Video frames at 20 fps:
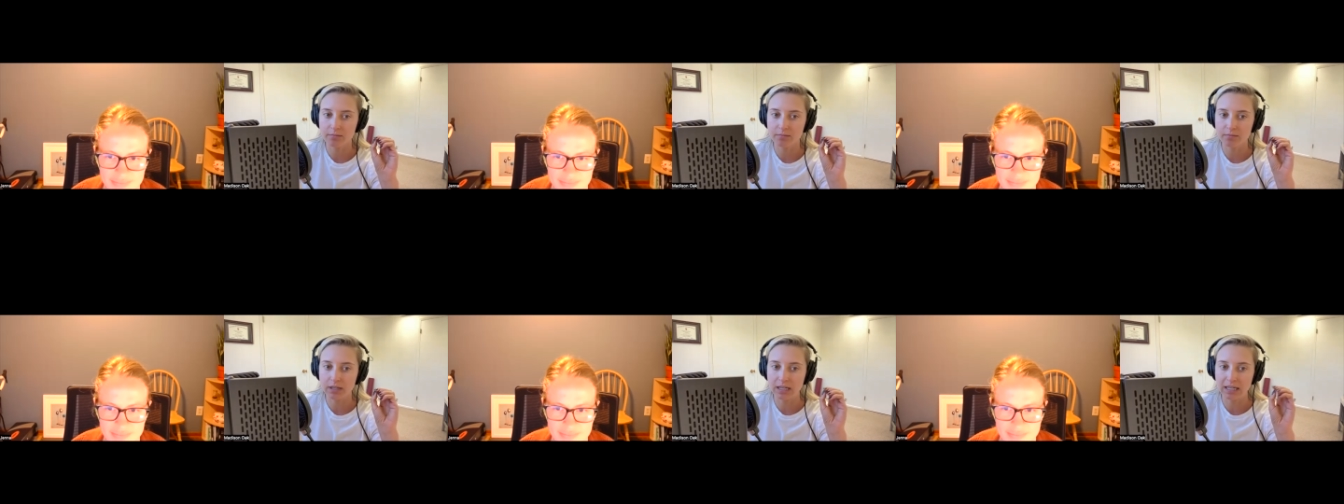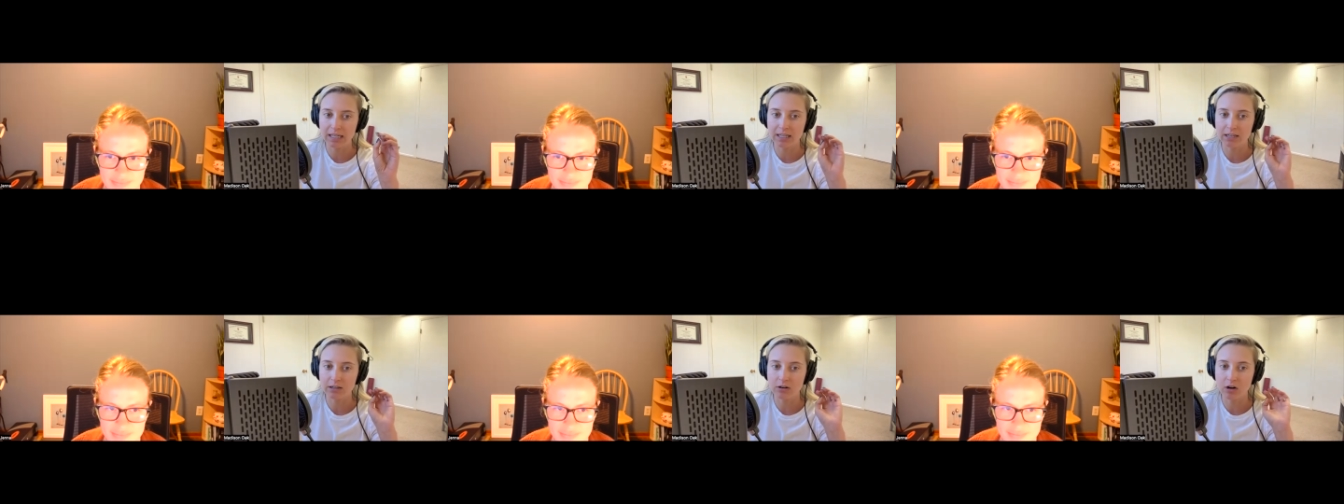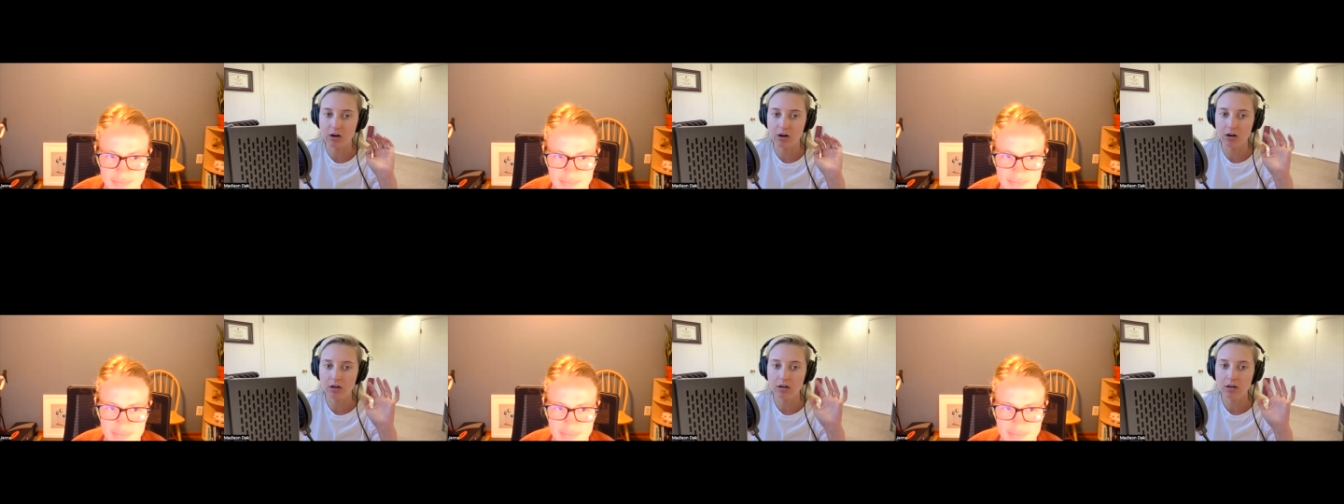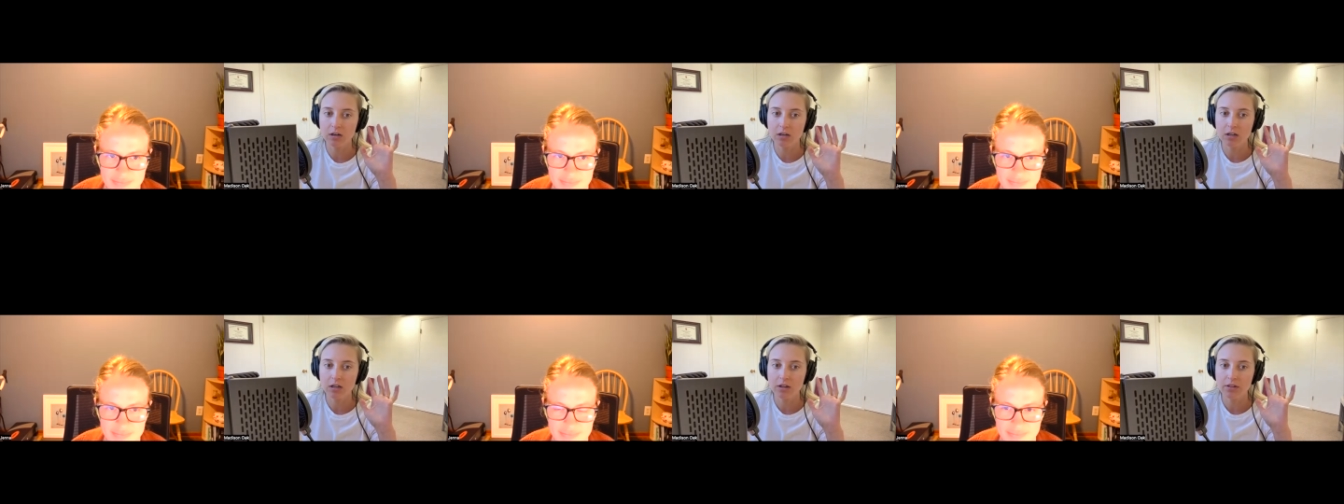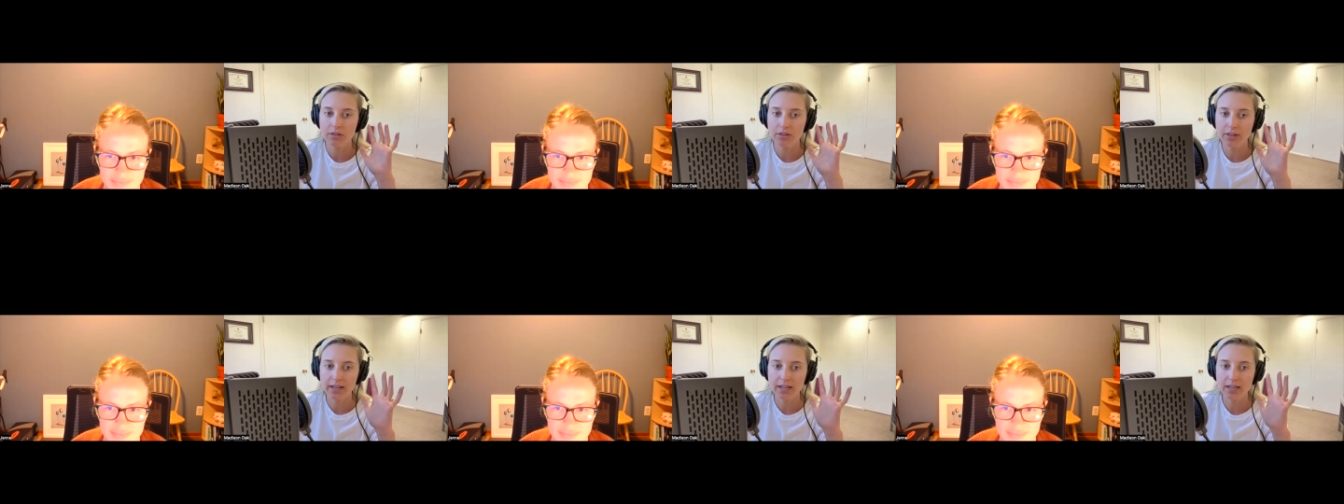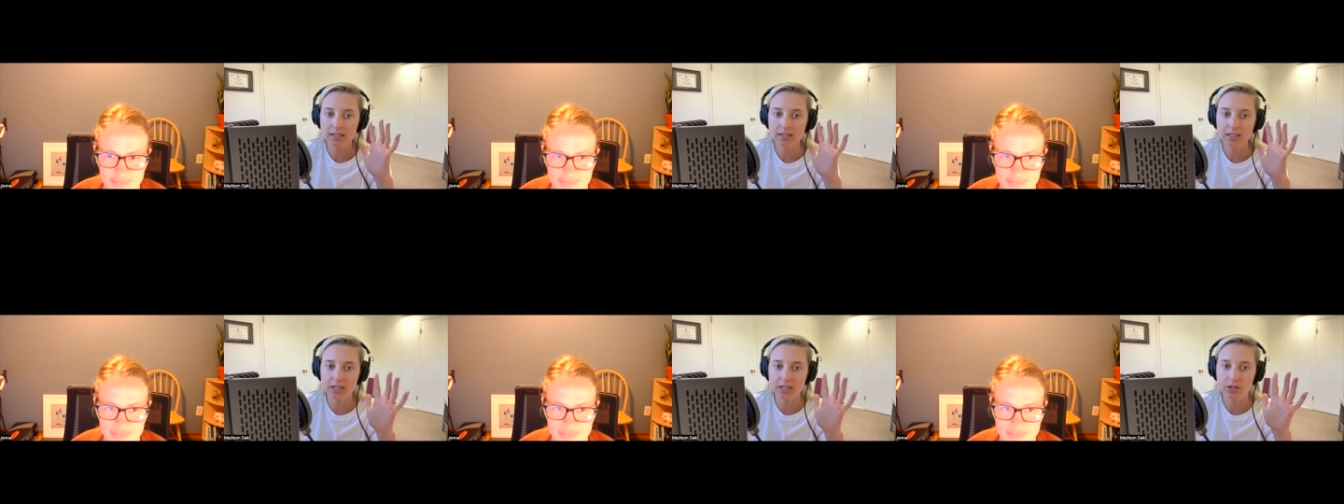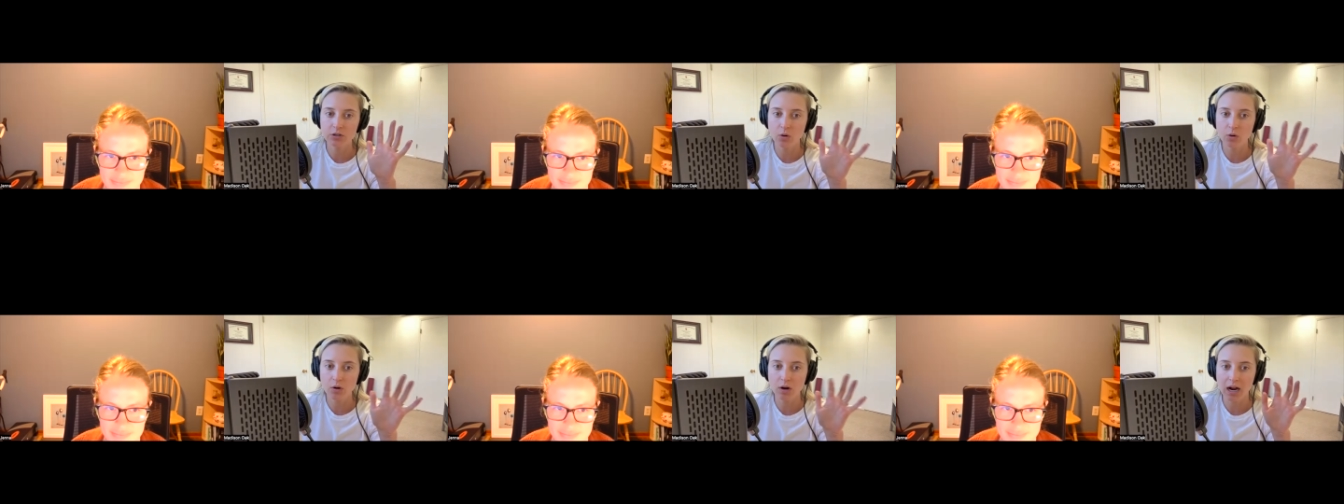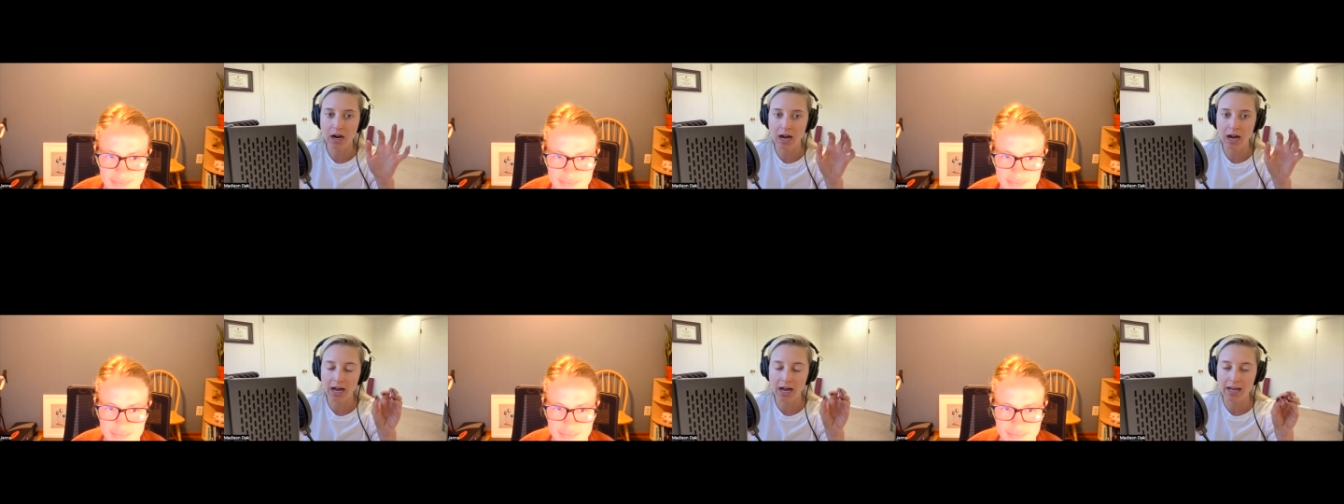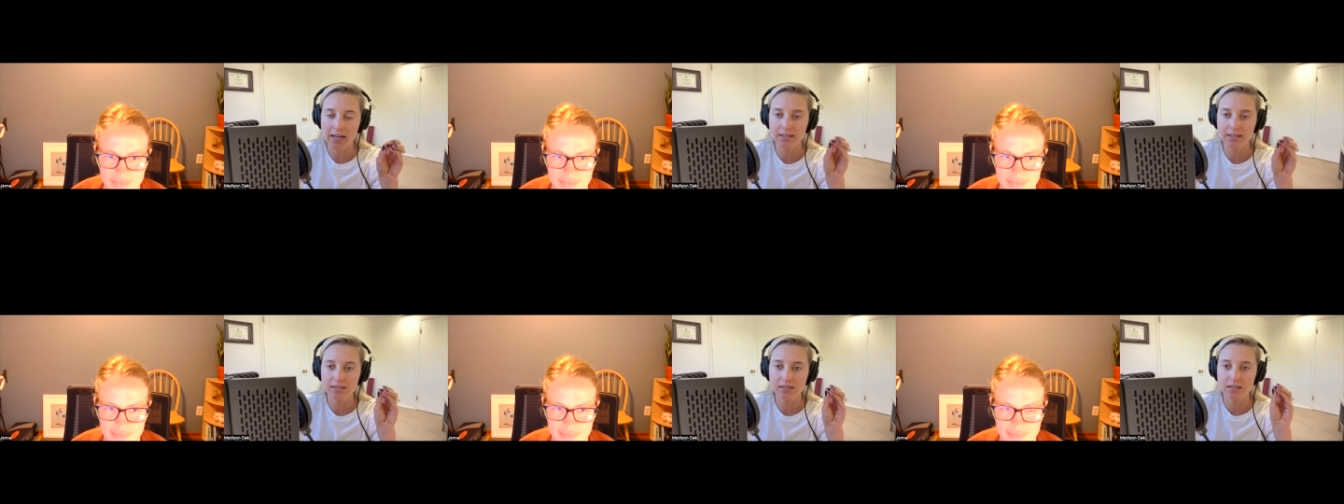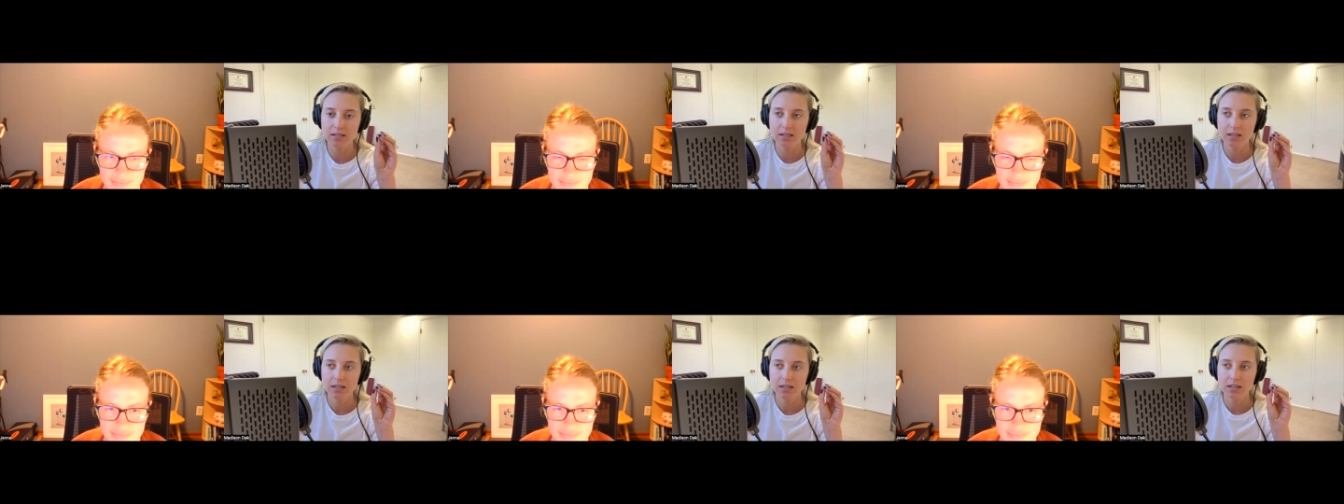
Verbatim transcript: Like there are things in your eyes